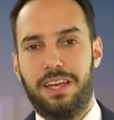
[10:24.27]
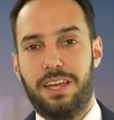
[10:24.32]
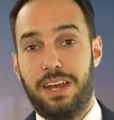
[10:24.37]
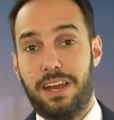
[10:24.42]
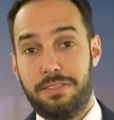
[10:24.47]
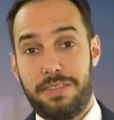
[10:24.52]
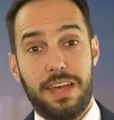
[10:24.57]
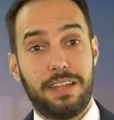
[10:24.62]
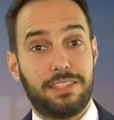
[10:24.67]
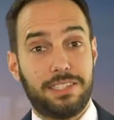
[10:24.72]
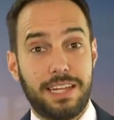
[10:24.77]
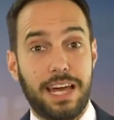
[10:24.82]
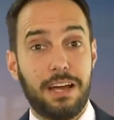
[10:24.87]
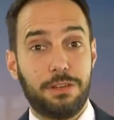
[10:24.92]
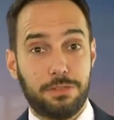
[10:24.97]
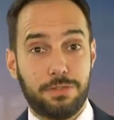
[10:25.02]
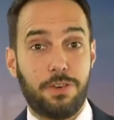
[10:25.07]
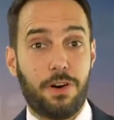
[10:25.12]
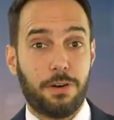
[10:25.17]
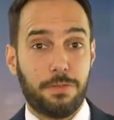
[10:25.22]
And if that
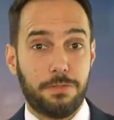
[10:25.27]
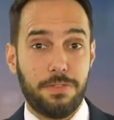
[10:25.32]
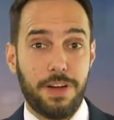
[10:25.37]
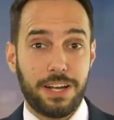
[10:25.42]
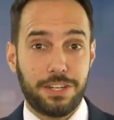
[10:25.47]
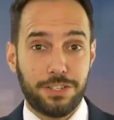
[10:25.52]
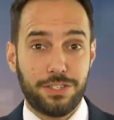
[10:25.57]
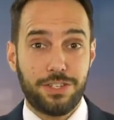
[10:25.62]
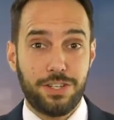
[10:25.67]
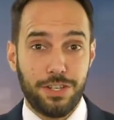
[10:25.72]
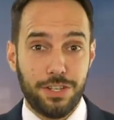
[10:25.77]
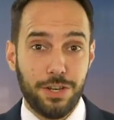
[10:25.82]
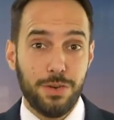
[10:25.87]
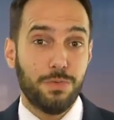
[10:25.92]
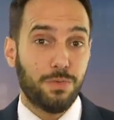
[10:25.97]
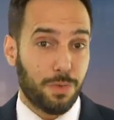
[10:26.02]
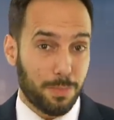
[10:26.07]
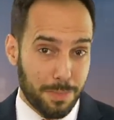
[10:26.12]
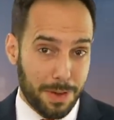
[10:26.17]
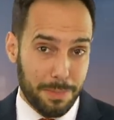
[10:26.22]
sounds far-fetched to
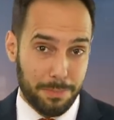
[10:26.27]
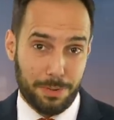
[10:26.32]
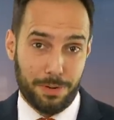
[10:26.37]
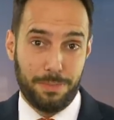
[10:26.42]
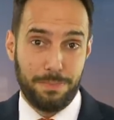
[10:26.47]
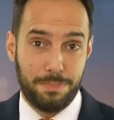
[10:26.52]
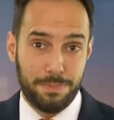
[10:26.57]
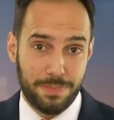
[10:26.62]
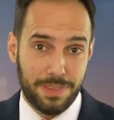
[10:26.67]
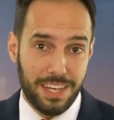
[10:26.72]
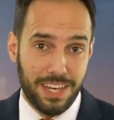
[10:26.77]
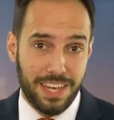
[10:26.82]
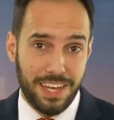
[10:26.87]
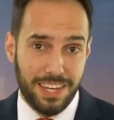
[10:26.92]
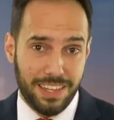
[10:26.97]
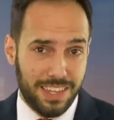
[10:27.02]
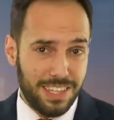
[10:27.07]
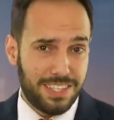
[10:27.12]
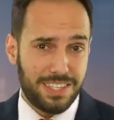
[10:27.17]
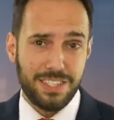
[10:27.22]
you, remember,
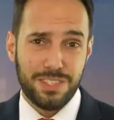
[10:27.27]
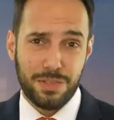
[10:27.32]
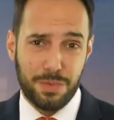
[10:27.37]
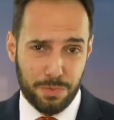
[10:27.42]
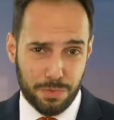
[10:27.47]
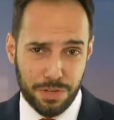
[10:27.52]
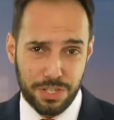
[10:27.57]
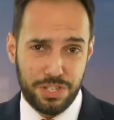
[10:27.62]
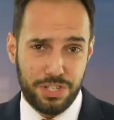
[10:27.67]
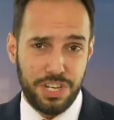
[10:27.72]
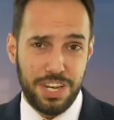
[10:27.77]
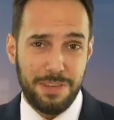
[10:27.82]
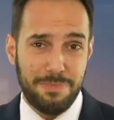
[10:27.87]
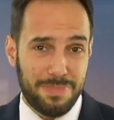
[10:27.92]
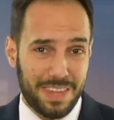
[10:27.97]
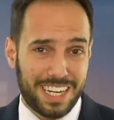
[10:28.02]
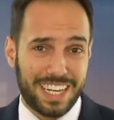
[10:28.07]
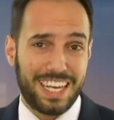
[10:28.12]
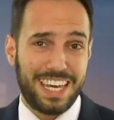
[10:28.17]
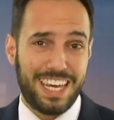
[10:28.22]
this is the regime
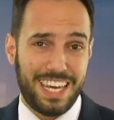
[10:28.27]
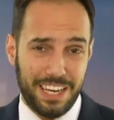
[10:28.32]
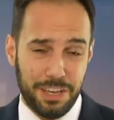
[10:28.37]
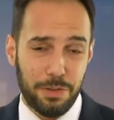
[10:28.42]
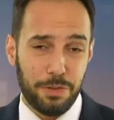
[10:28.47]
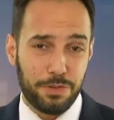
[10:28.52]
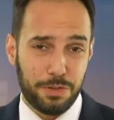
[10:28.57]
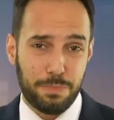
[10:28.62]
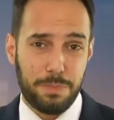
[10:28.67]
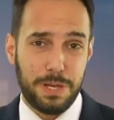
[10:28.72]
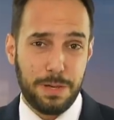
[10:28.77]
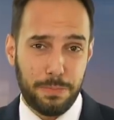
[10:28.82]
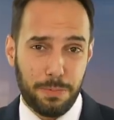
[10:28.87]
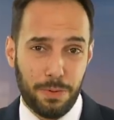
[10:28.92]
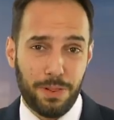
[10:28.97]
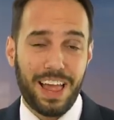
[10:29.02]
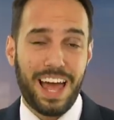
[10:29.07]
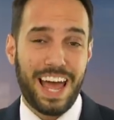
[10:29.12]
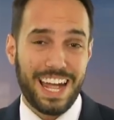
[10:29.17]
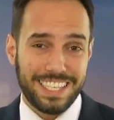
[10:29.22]
that kills
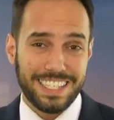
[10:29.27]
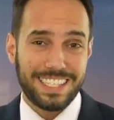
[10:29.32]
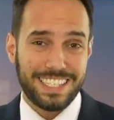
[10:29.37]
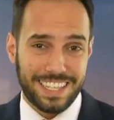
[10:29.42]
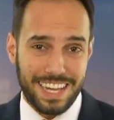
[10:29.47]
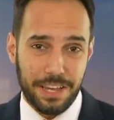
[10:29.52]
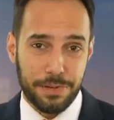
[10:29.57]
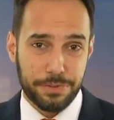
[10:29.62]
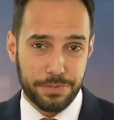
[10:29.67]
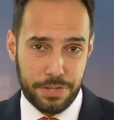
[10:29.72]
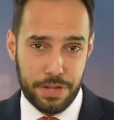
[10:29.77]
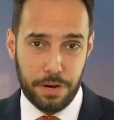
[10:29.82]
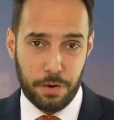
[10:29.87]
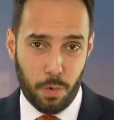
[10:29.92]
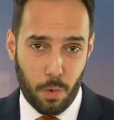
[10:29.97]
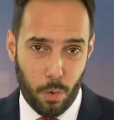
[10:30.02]
people and sells their